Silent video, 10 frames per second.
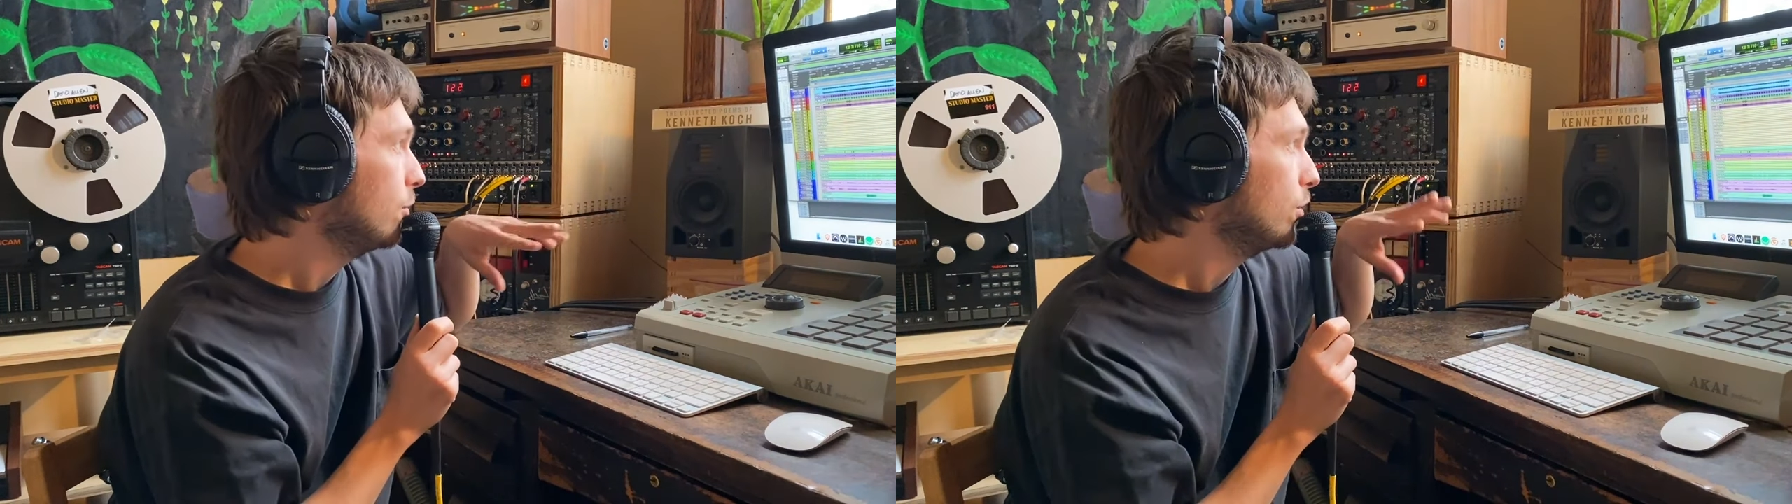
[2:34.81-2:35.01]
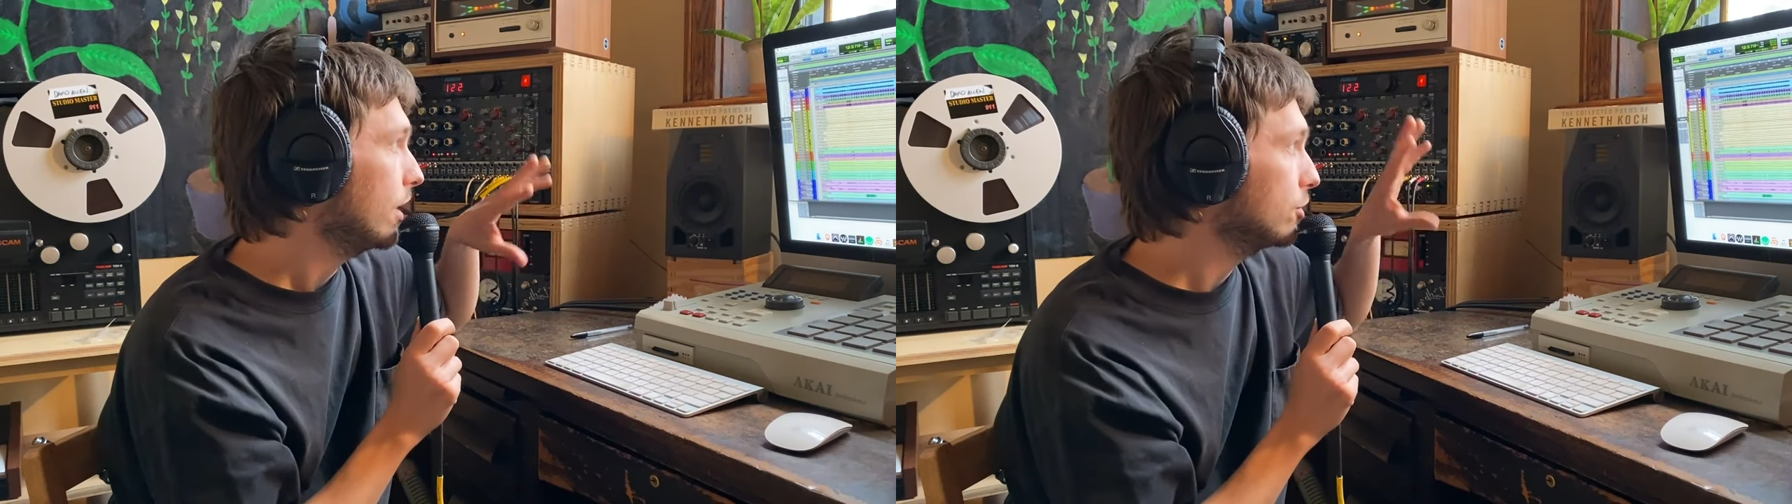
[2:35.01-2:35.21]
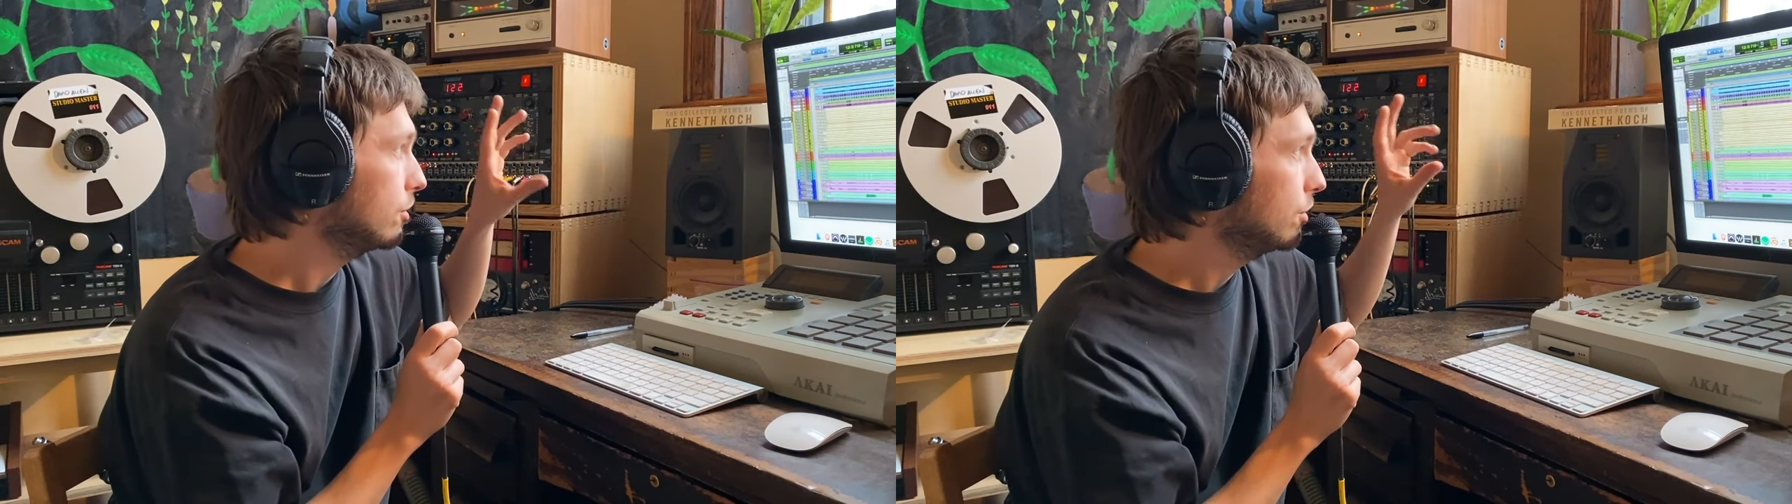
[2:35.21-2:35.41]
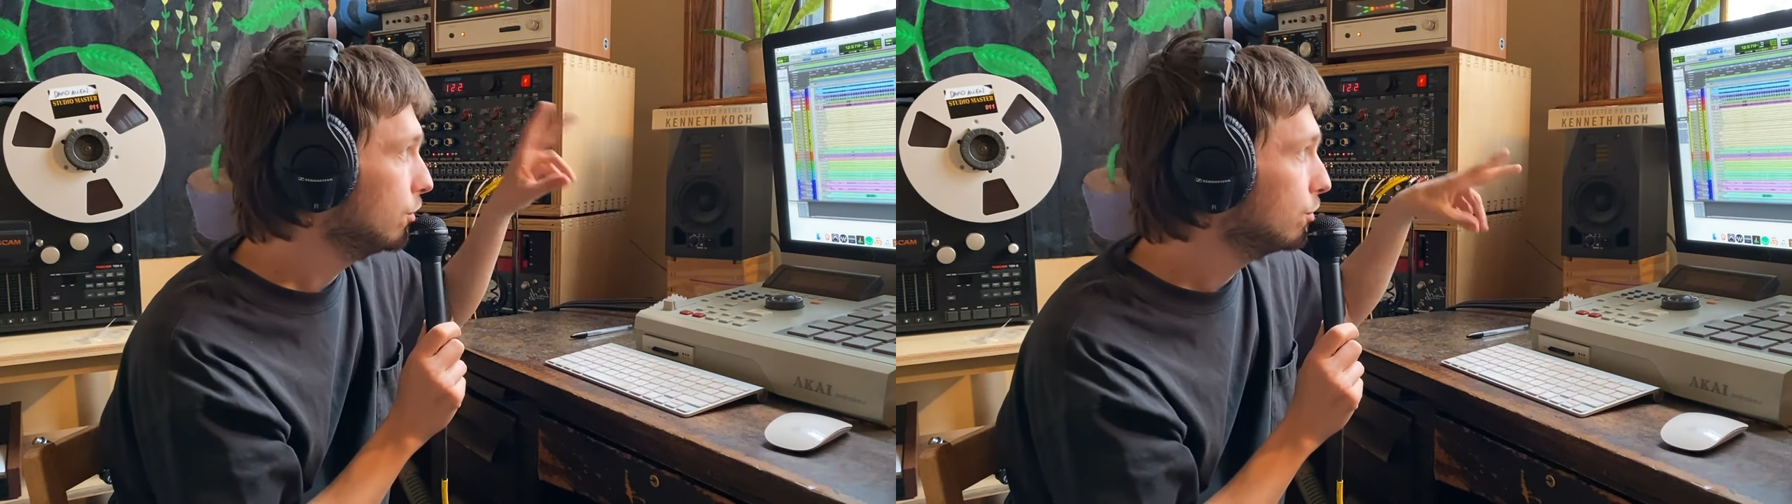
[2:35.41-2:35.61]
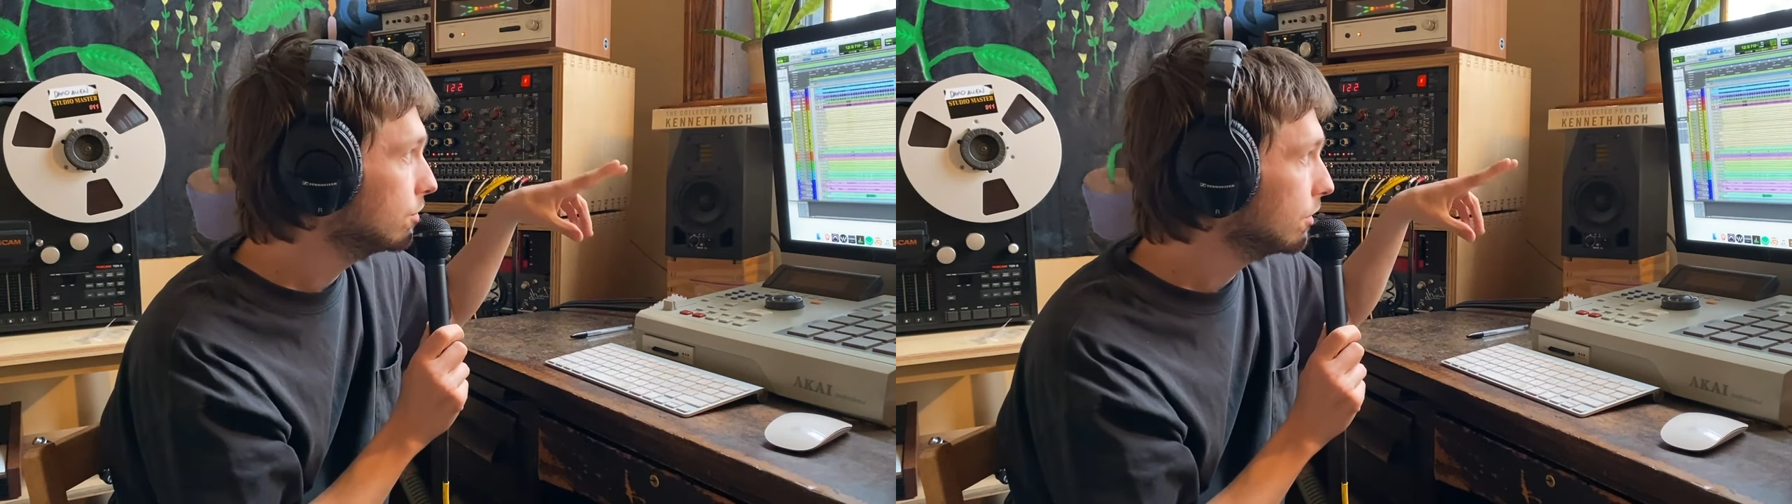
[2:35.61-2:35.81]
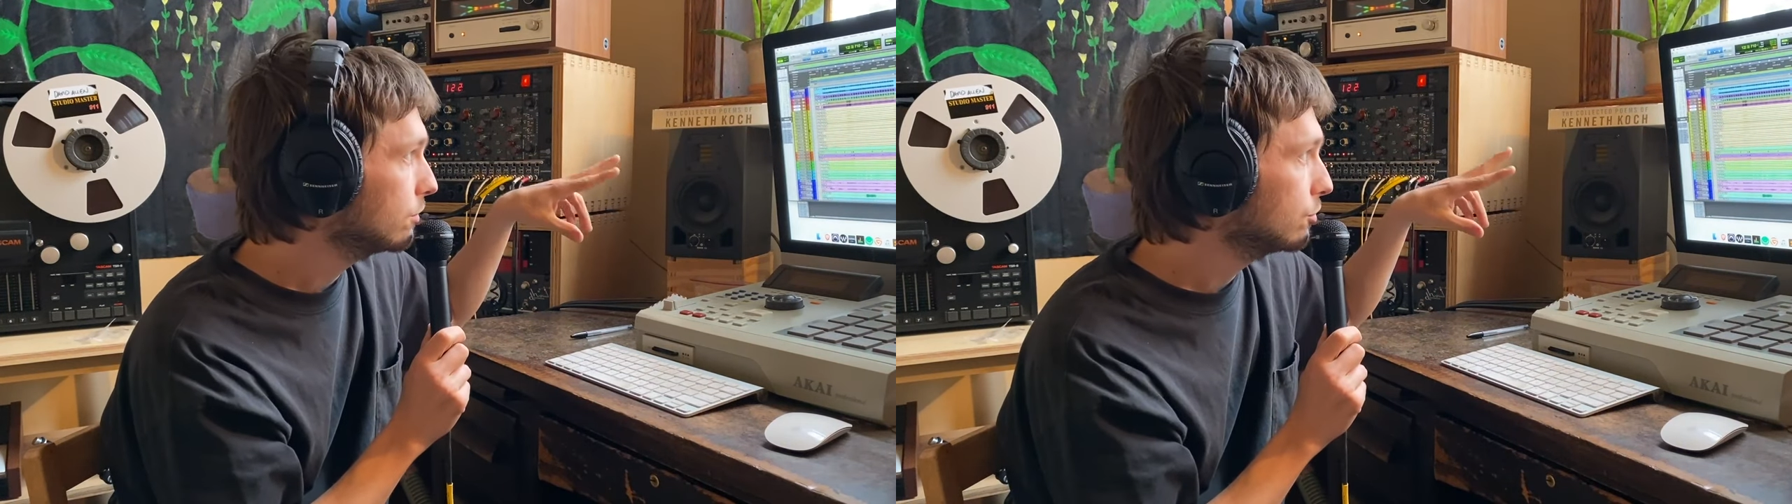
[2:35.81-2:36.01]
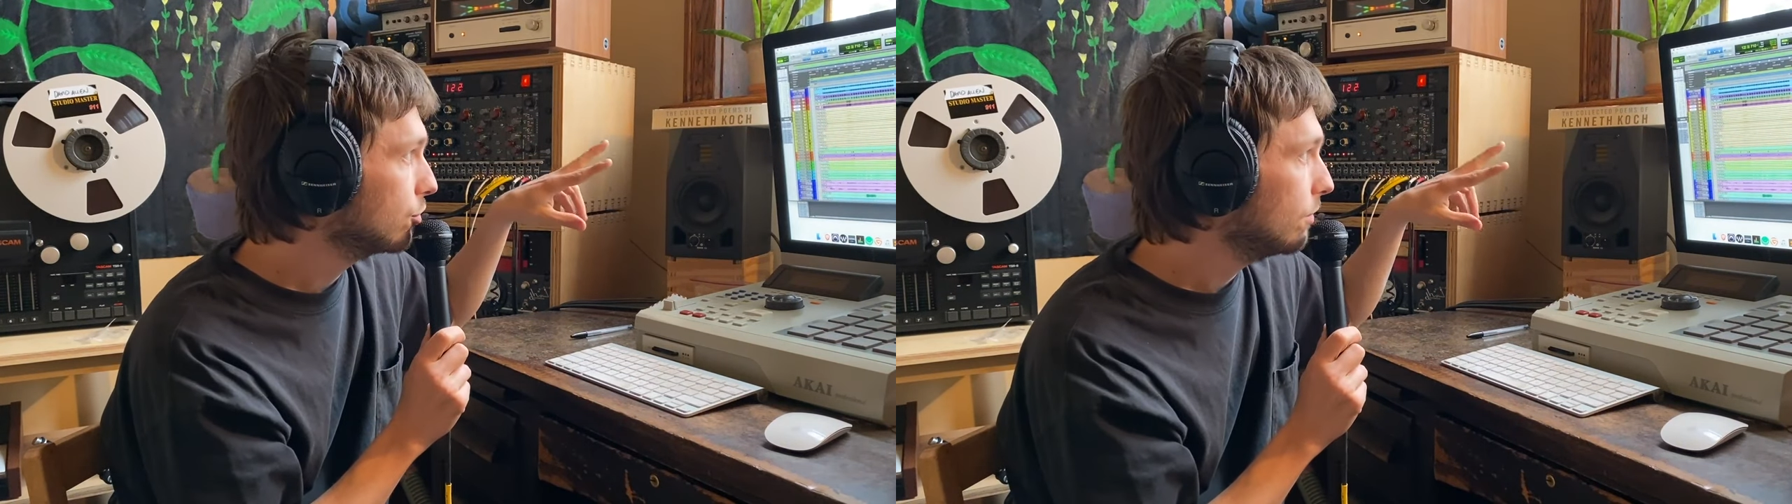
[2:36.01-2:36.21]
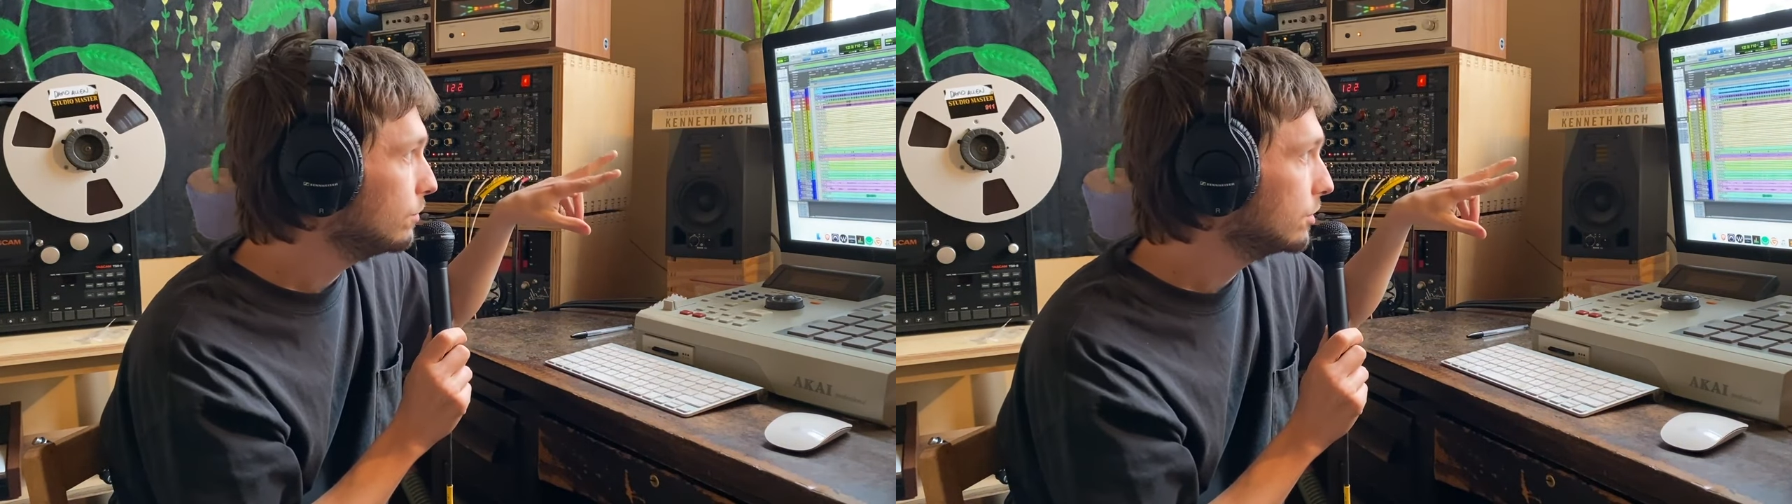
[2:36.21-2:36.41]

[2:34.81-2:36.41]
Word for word: we actually used those drum